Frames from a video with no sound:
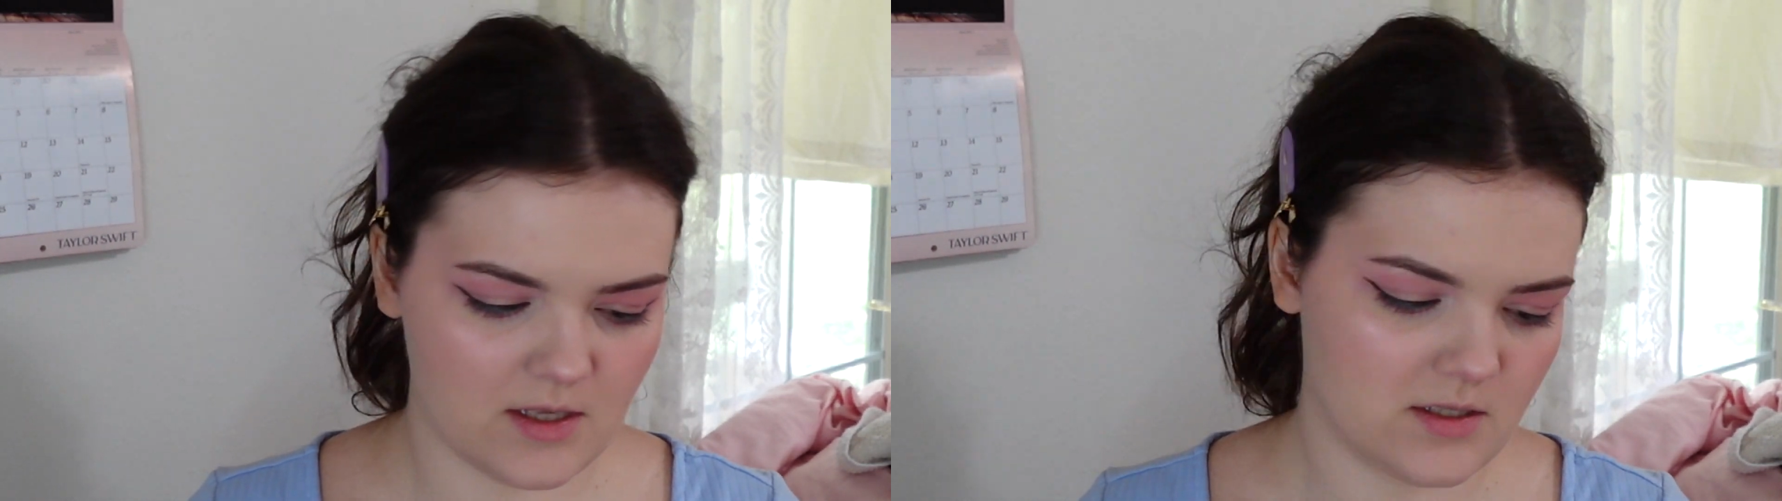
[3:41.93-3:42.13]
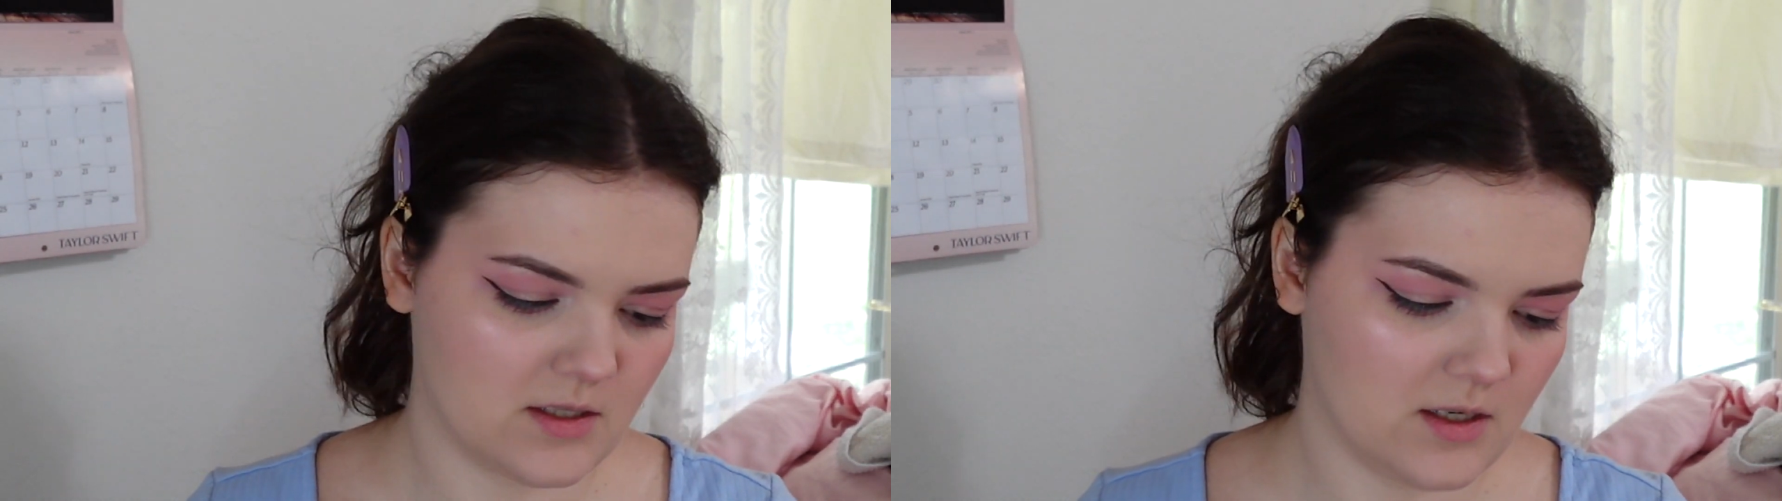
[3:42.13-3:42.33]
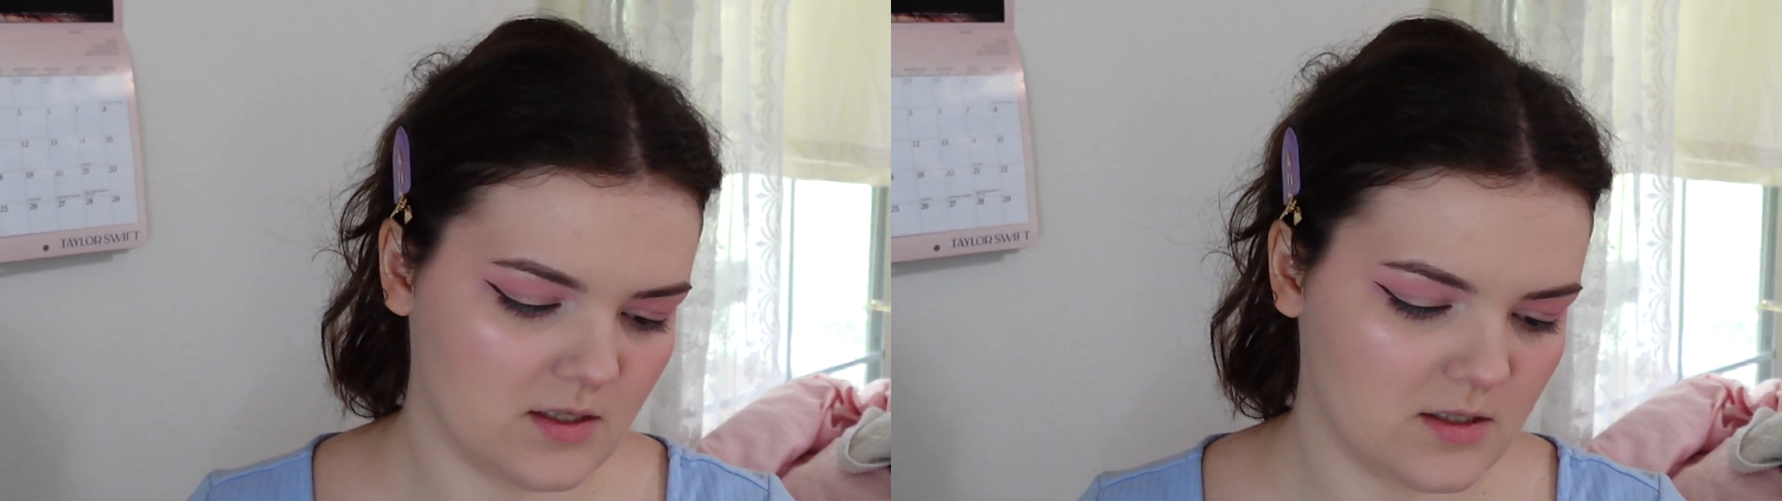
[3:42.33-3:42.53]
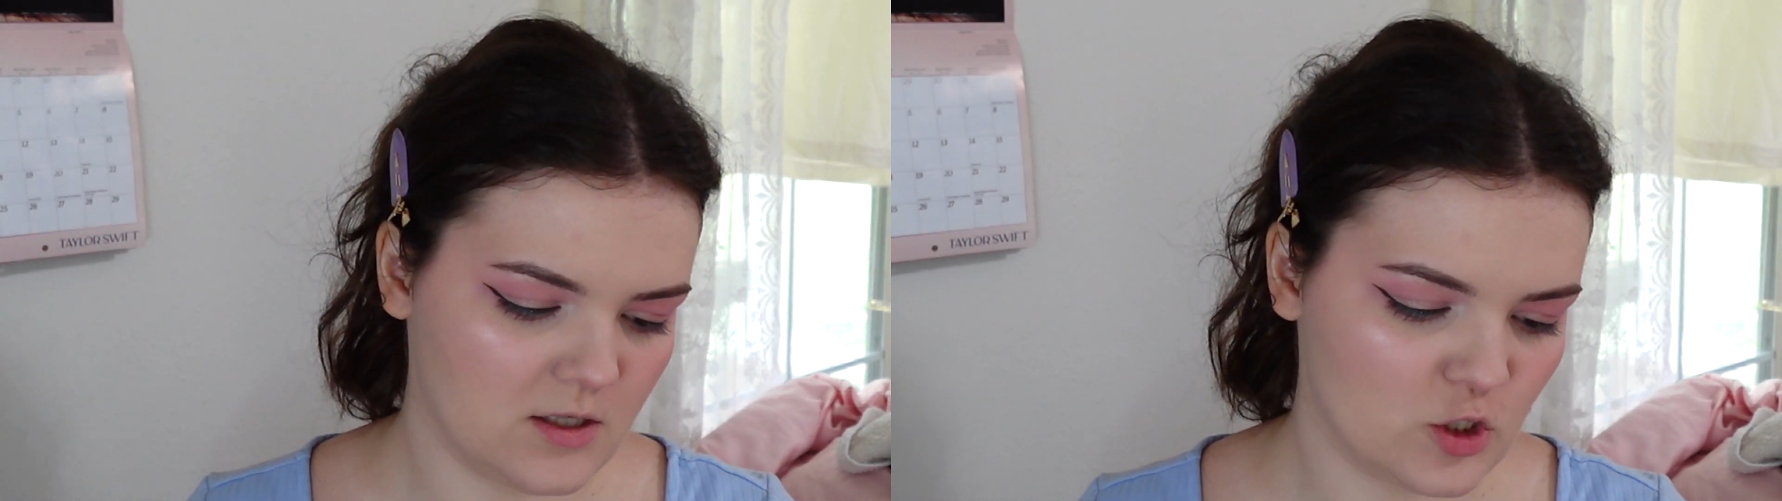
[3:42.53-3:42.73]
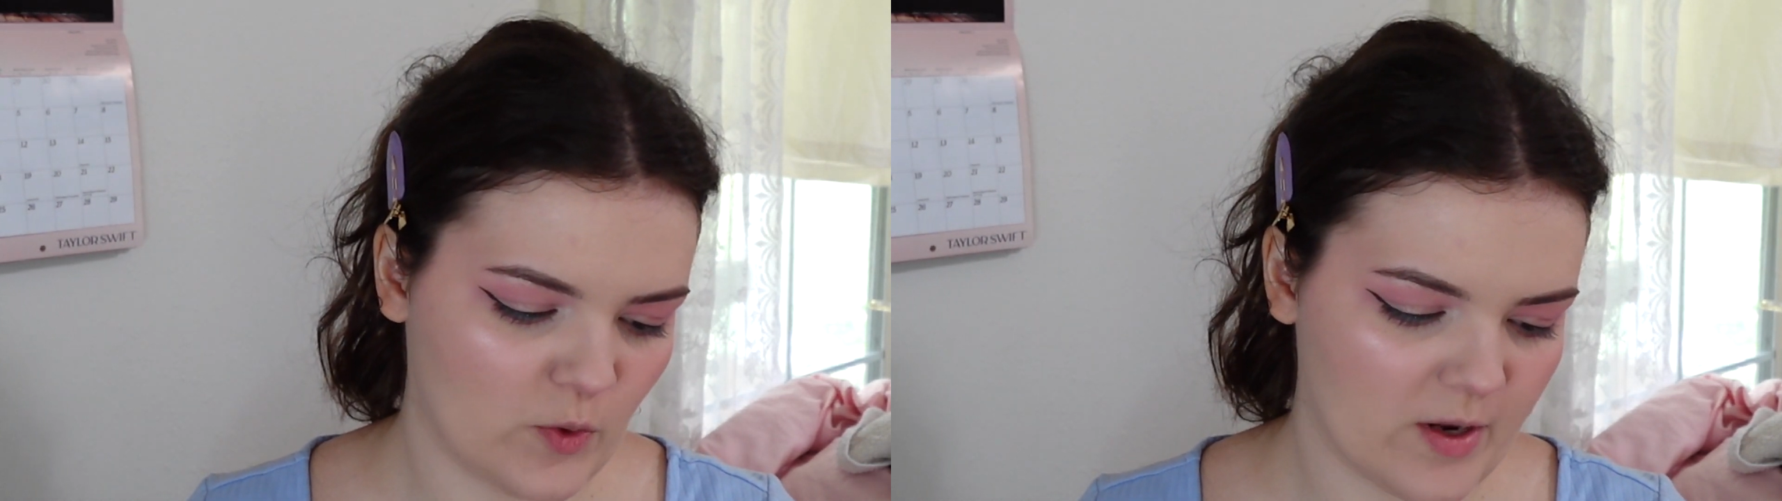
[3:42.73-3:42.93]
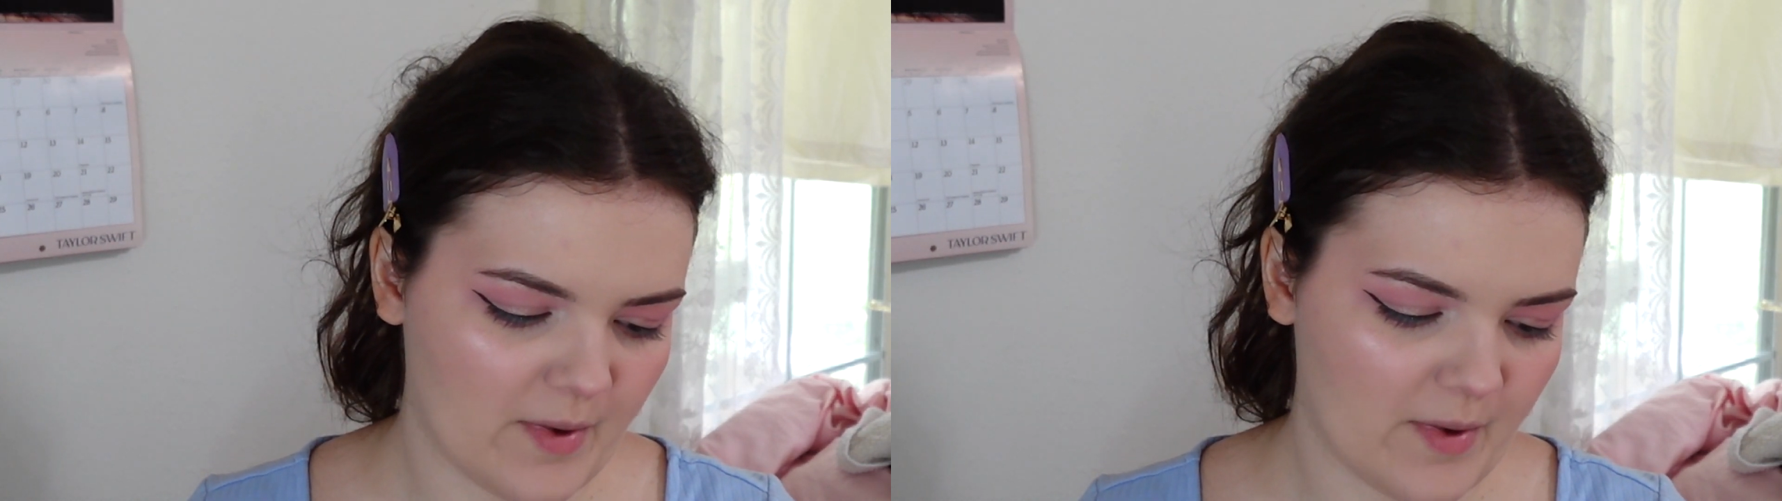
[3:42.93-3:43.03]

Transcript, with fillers: This is the Suede